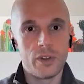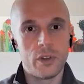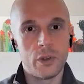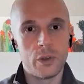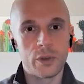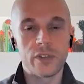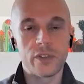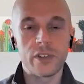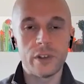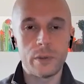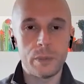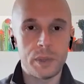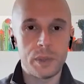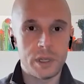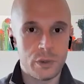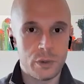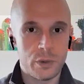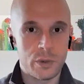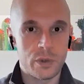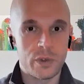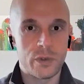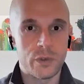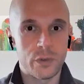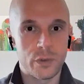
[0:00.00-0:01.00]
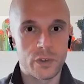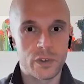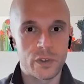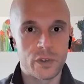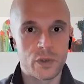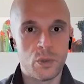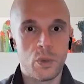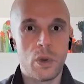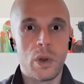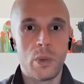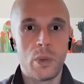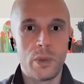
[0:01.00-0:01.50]
those C P Us versus
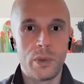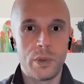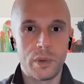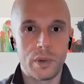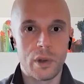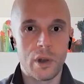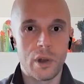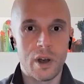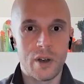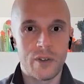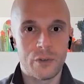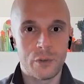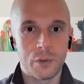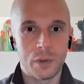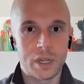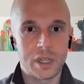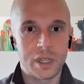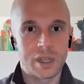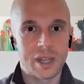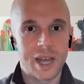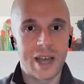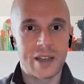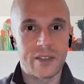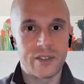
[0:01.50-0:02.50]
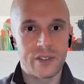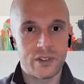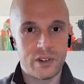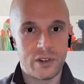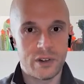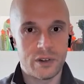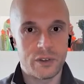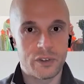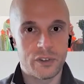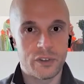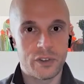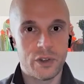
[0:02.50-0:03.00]
what we were offering last
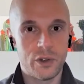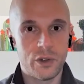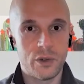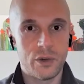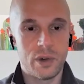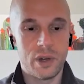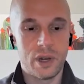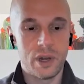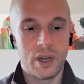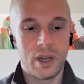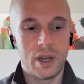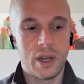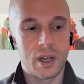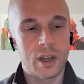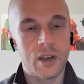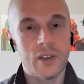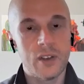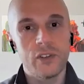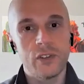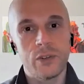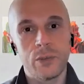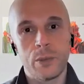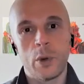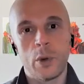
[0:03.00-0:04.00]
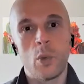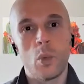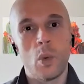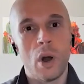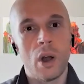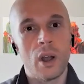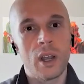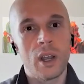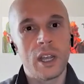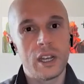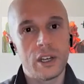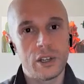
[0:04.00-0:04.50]
year. So uh, a customer
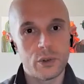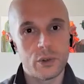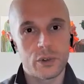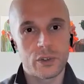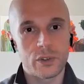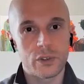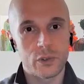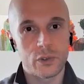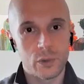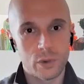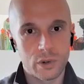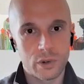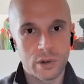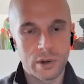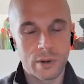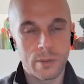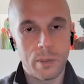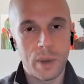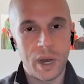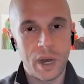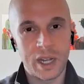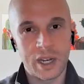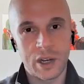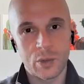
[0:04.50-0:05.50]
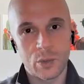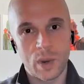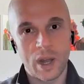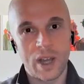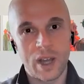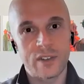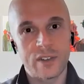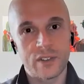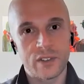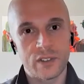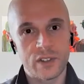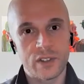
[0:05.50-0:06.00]
walking into a store buying a
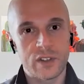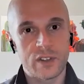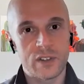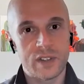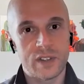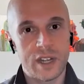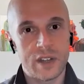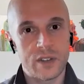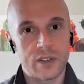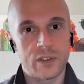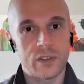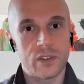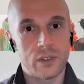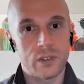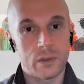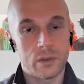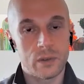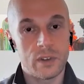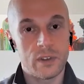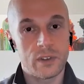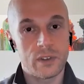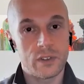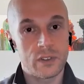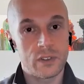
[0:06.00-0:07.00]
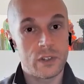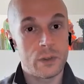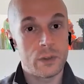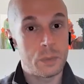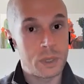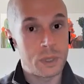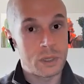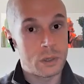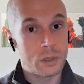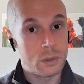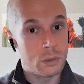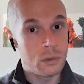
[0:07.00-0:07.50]
Ryzen six thousand series C
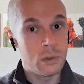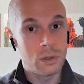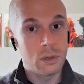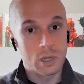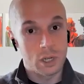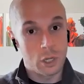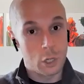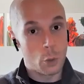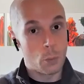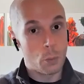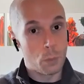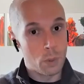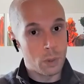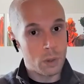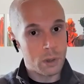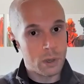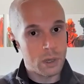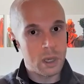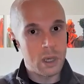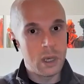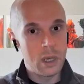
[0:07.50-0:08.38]
P U or notebook